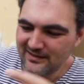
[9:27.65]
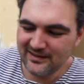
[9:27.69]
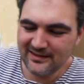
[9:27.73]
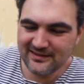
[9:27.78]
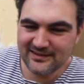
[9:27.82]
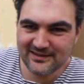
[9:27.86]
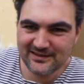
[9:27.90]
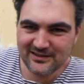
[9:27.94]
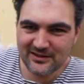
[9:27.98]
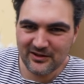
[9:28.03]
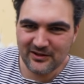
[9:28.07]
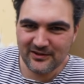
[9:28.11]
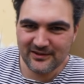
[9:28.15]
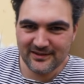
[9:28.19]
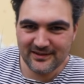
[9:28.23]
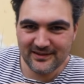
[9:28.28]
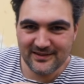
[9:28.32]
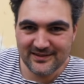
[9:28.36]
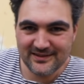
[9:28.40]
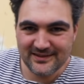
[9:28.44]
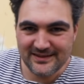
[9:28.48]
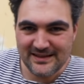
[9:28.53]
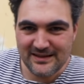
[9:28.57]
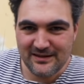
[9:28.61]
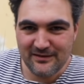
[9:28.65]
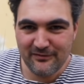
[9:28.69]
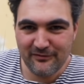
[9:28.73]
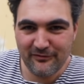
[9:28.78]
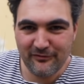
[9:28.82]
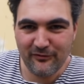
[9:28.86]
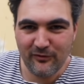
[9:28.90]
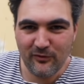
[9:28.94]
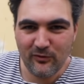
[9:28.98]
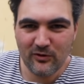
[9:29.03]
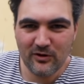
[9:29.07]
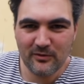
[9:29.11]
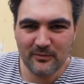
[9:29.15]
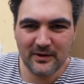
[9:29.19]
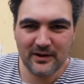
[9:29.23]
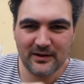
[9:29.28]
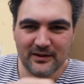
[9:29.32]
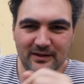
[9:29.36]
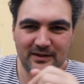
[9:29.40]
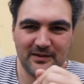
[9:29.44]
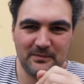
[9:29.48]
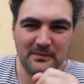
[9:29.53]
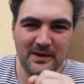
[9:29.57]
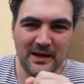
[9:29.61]
This is called C4
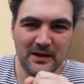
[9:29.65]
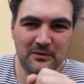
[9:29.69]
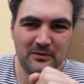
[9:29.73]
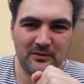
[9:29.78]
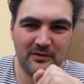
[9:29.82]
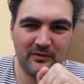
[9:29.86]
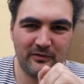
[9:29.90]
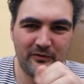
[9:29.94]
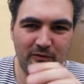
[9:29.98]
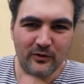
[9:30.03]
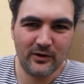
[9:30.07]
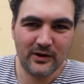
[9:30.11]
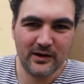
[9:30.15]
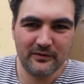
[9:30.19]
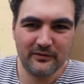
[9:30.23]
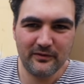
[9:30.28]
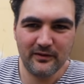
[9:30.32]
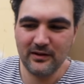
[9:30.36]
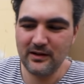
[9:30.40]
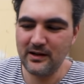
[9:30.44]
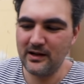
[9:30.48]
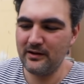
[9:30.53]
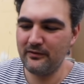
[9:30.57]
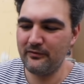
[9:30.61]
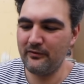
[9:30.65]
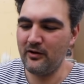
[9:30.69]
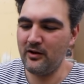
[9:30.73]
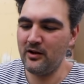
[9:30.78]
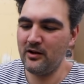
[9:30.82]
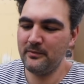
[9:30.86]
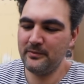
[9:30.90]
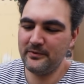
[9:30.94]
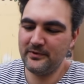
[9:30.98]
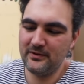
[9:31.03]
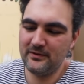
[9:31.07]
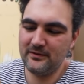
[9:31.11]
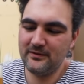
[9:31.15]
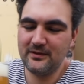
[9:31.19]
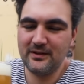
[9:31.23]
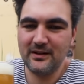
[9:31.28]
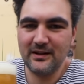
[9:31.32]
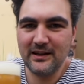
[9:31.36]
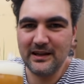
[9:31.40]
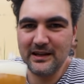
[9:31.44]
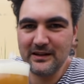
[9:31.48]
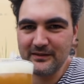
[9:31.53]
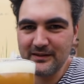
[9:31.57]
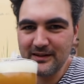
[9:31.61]
because it's made with 4 different kind of hops. So I'm
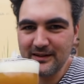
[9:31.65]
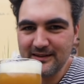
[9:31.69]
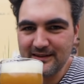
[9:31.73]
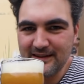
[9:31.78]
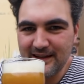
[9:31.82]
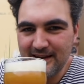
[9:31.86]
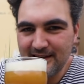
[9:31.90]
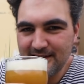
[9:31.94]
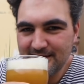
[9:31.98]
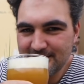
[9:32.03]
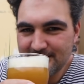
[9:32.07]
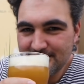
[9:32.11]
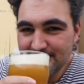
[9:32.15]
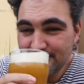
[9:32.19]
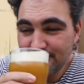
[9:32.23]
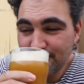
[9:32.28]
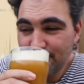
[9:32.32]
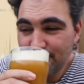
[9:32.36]
gonna give it a taste.